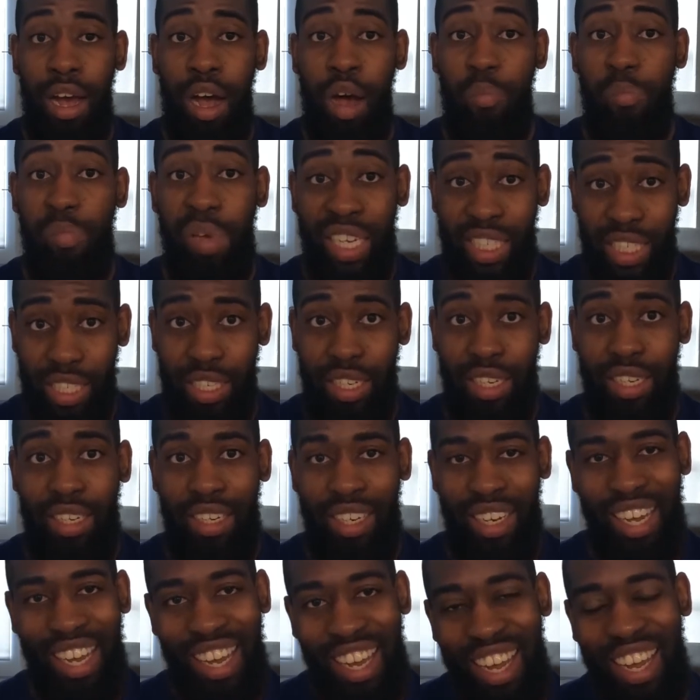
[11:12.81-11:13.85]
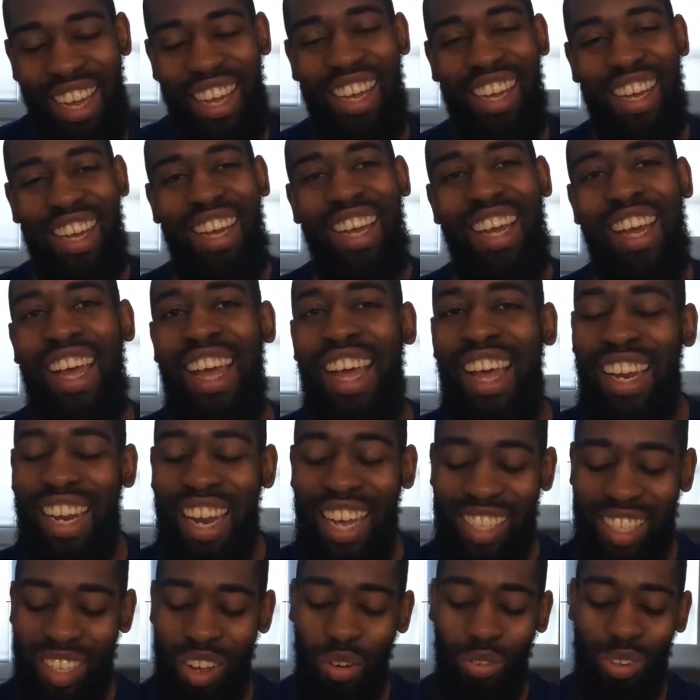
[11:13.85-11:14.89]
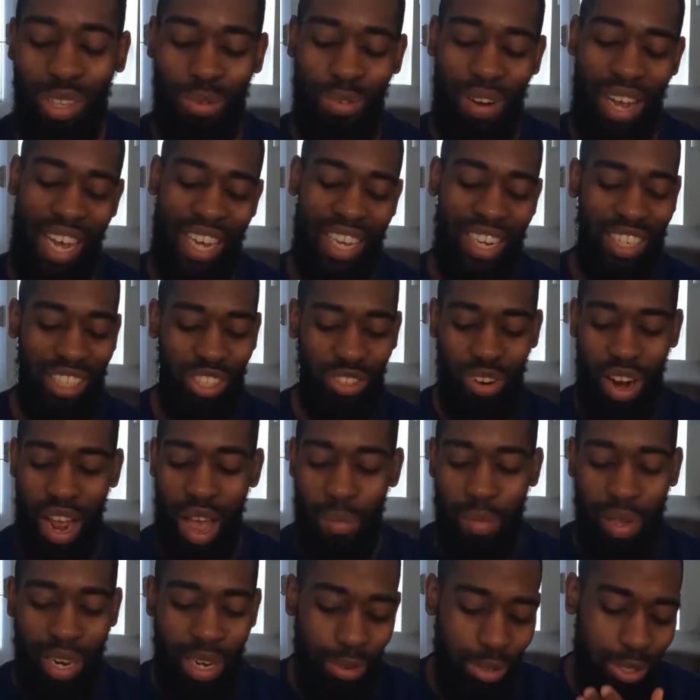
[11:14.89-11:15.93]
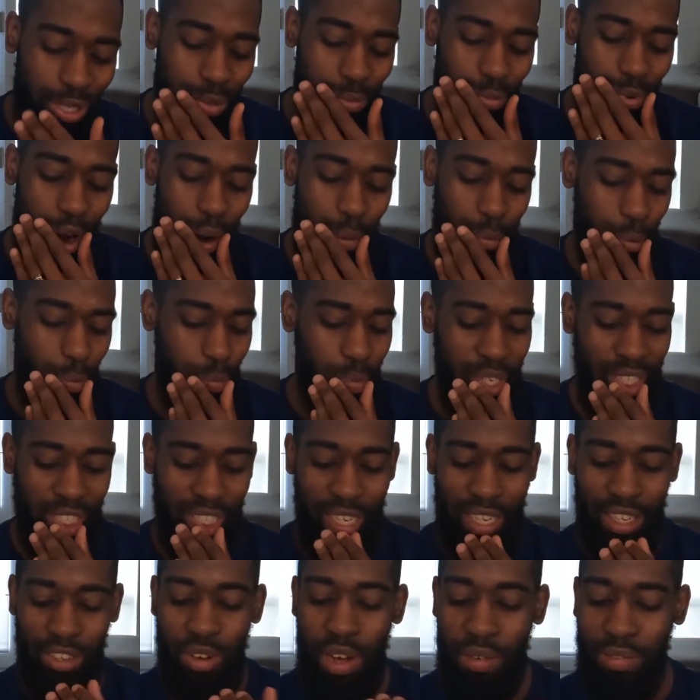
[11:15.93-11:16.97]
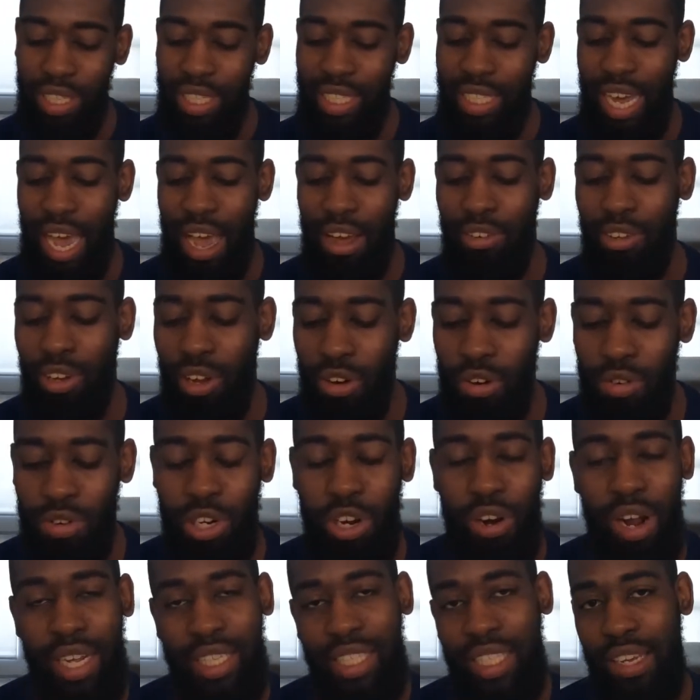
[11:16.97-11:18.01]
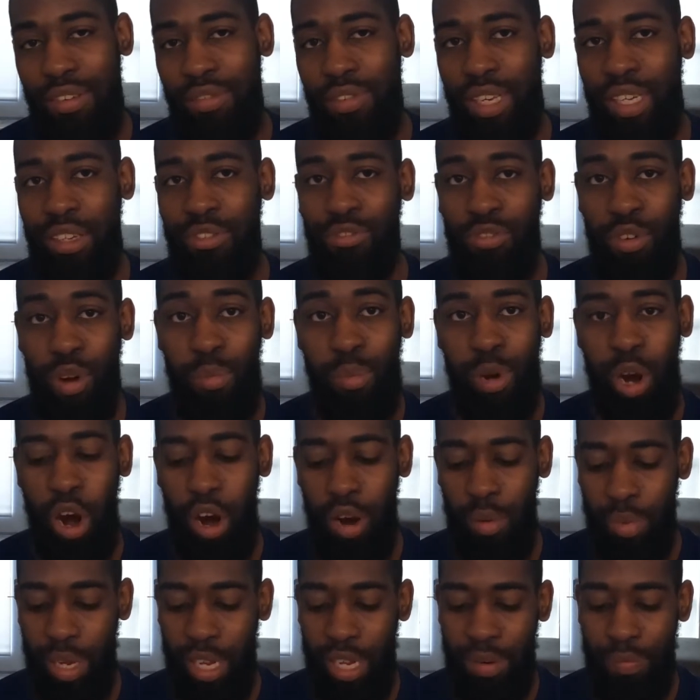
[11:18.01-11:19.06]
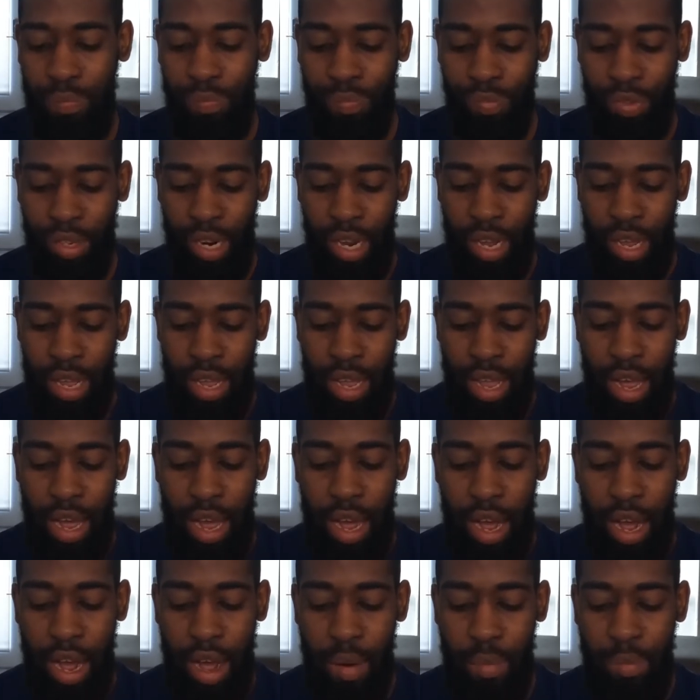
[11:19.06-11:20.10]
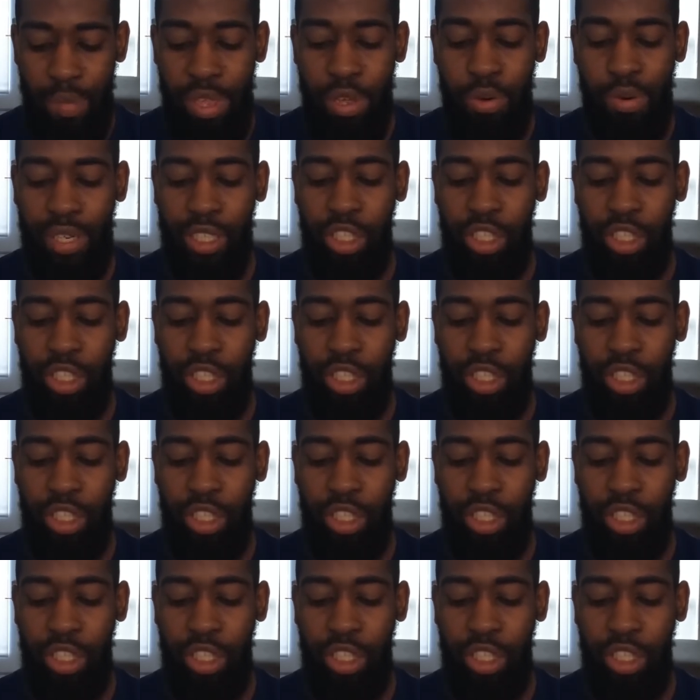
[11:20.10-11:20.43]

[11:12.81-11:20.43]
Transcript: a mission. That's the only way I can describe it. It was a proper mission. You have to download your activity from Garmin. You